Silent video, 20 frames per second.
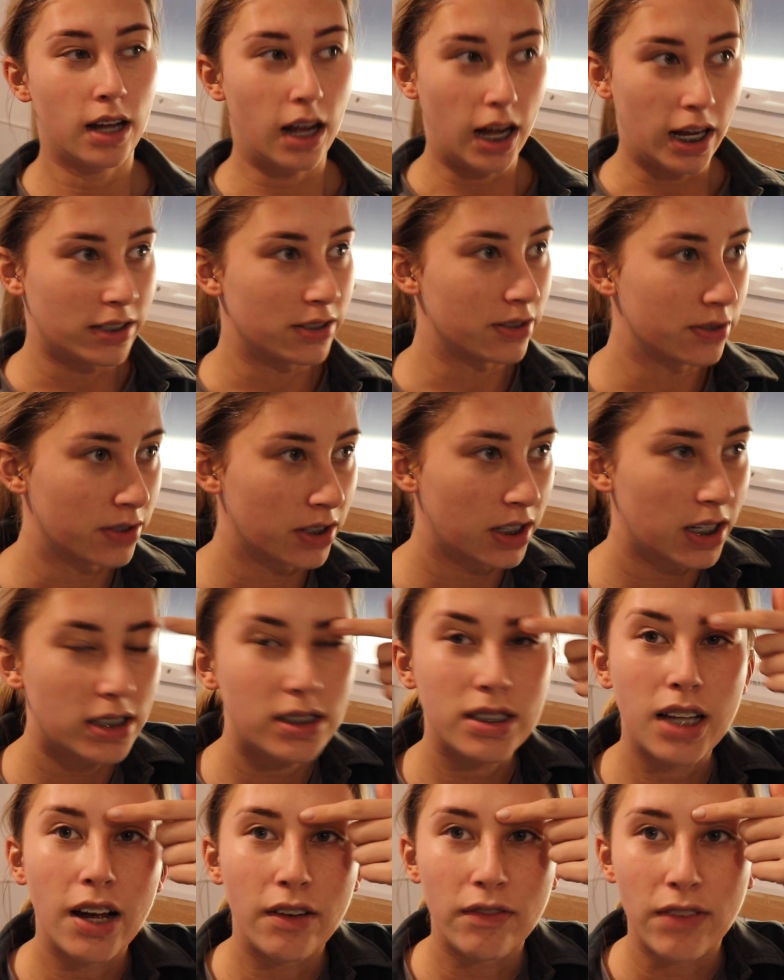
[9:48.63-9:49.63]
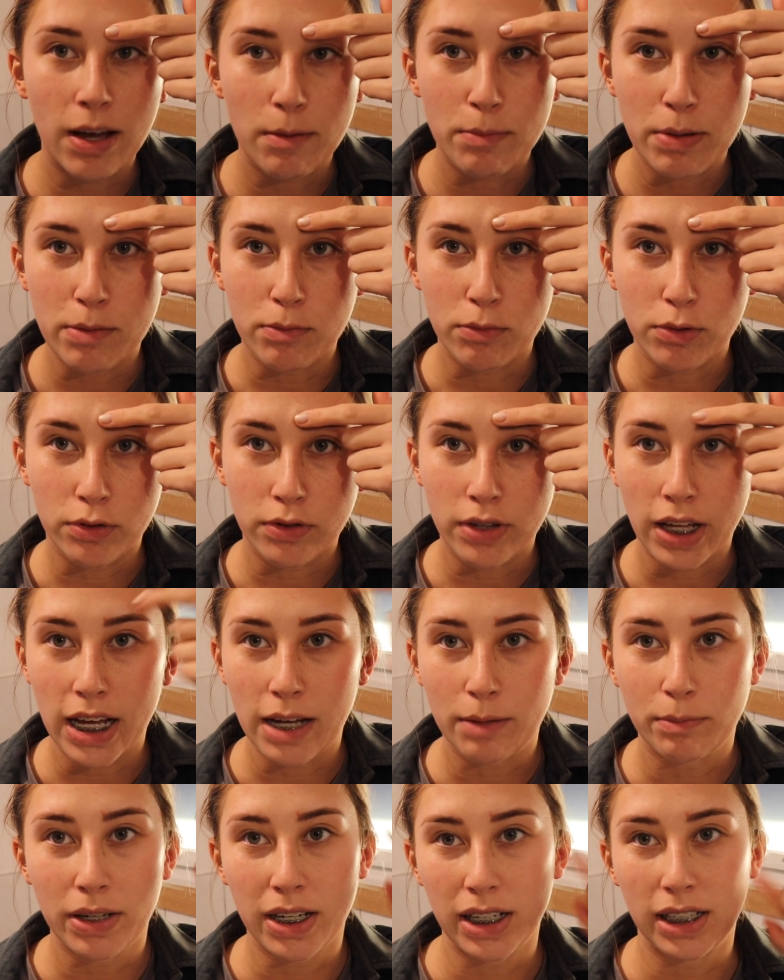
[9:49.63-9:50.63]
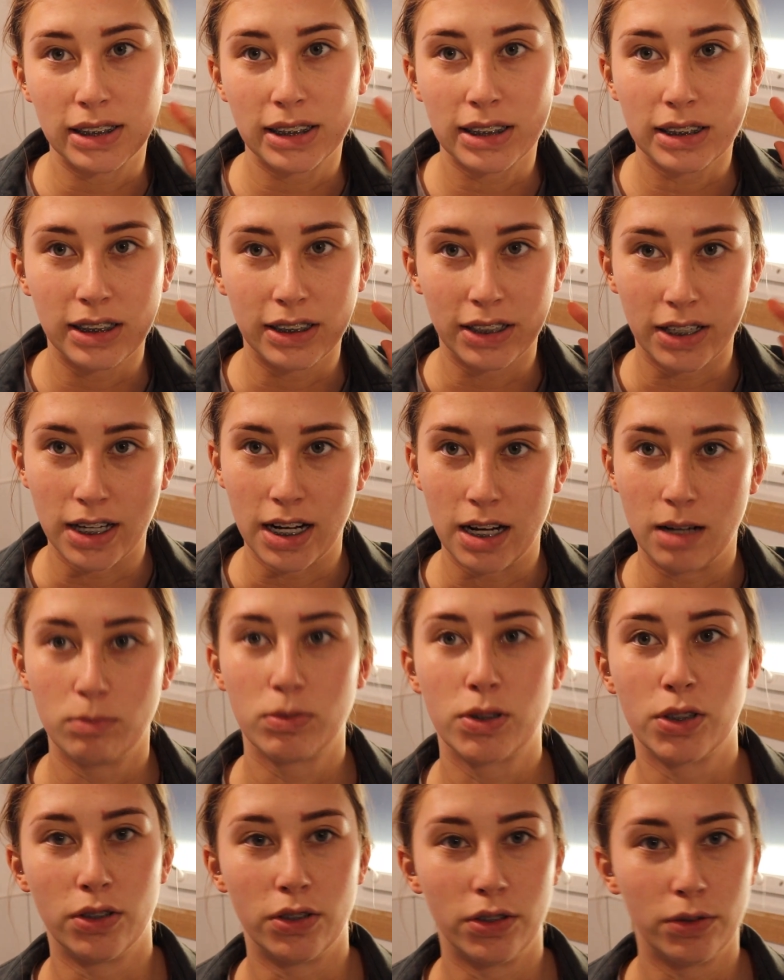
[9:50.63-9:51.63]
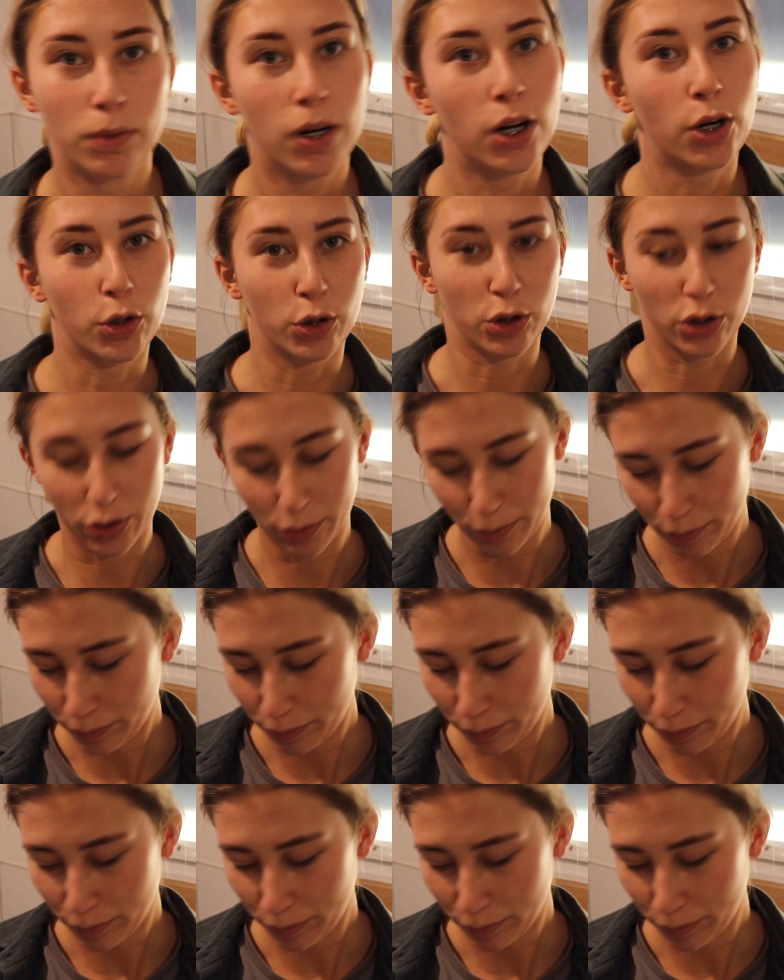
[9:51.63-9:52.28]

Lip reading: I just realized I have that pimple there, but it's clearing up, so we're all good.